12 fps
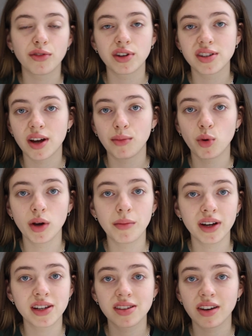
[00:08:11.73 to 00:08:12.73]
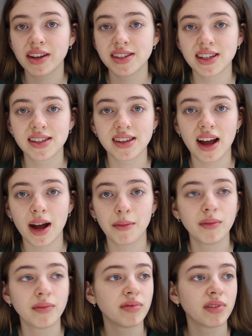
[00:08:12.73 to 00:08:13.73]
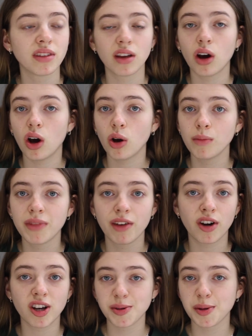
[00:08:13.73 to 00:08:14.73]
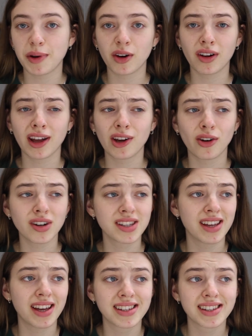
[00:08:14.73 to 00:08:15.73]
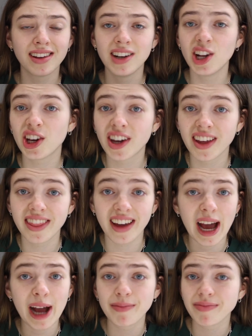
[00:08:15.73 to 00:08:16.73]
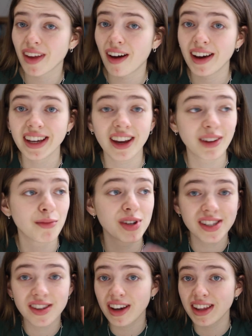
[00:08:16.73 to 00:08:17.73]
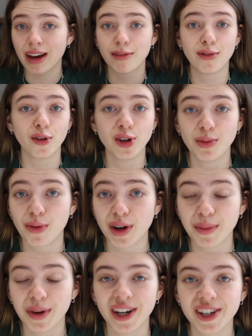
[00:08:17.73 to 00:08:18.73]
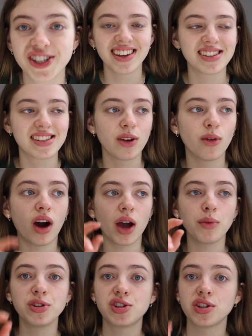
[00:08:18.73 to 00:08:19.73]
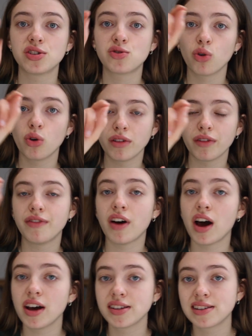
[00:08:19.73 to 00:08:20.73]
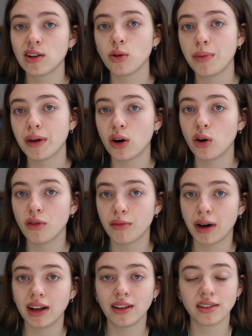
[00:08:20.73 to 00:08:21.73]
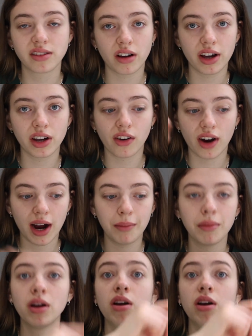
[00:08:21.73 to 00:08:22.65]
for example, in my science exam, oh, they've asked me about glycolysis, look at that, I can recite that for you pretty much. So I would just draw the first little bit of my little diagram,